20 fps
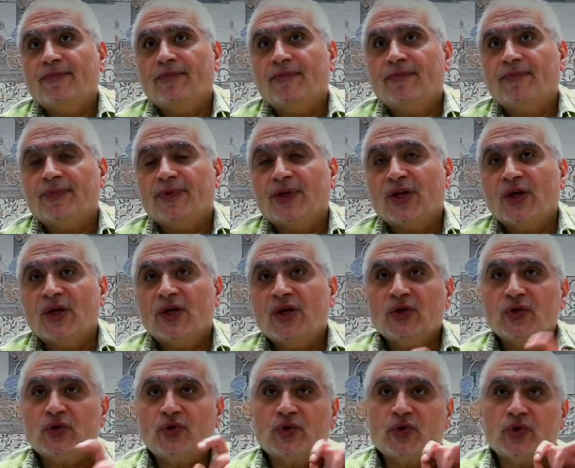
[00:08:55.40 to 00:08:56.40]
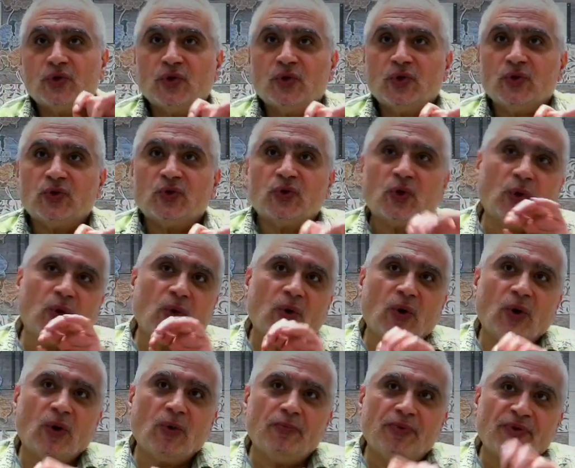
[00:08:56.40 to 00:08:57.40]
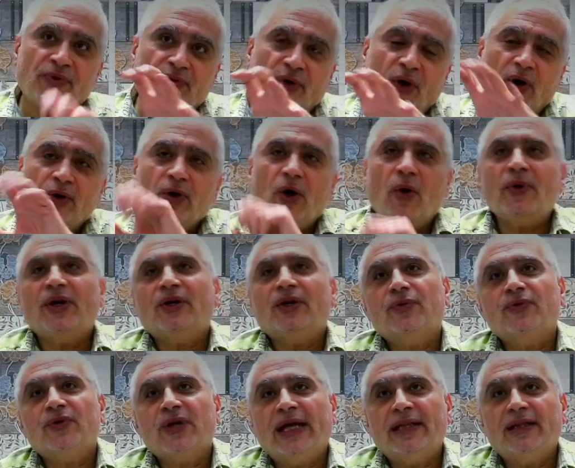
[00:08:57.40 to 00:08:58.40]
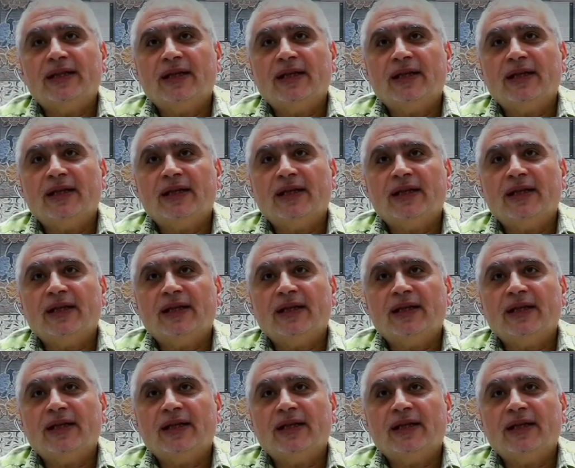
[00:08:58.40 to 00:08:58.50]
So before going to the interview,